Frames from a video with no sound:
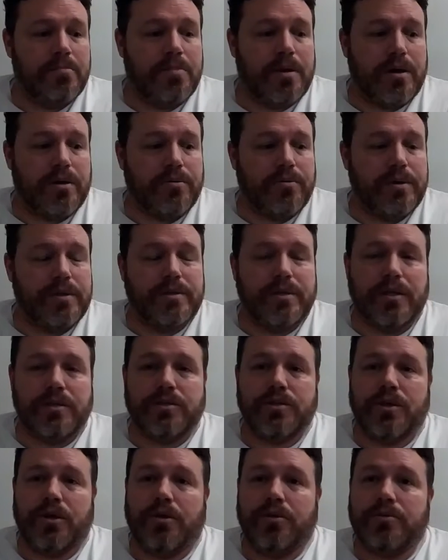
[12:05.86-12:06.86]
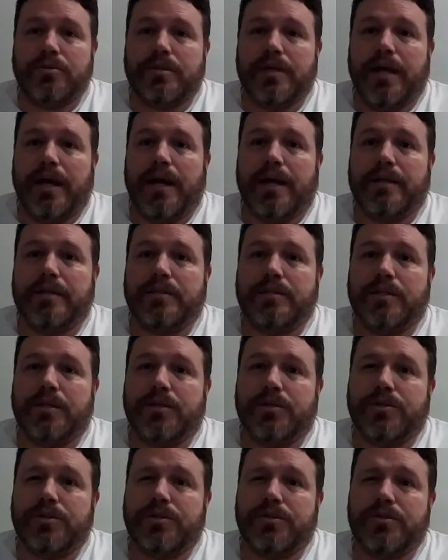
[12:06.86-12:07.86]
part of the reason I chose that is
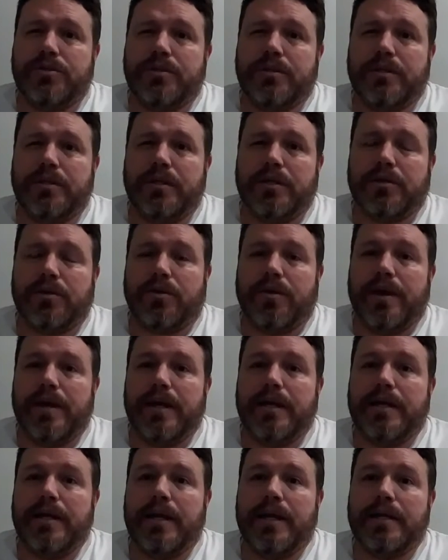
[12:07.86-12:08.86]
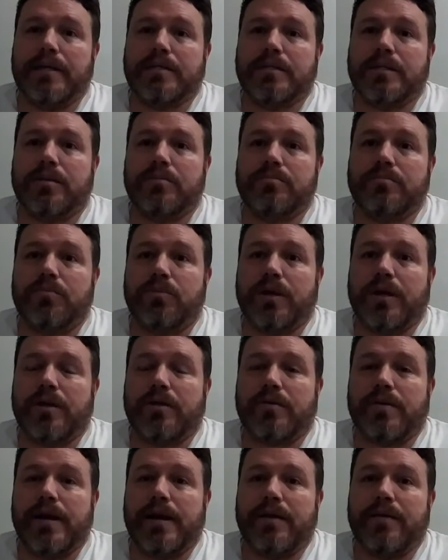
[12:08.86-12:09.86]
there's usually a crane day somewhere
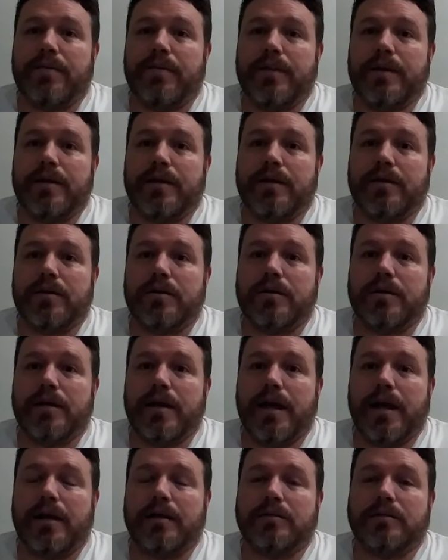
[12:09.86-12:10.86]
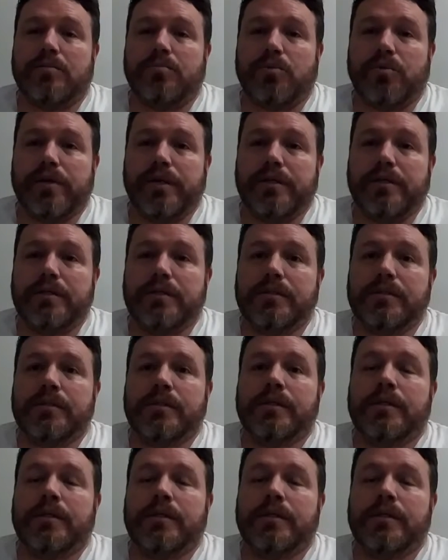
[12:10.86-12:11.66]
around there out at the marina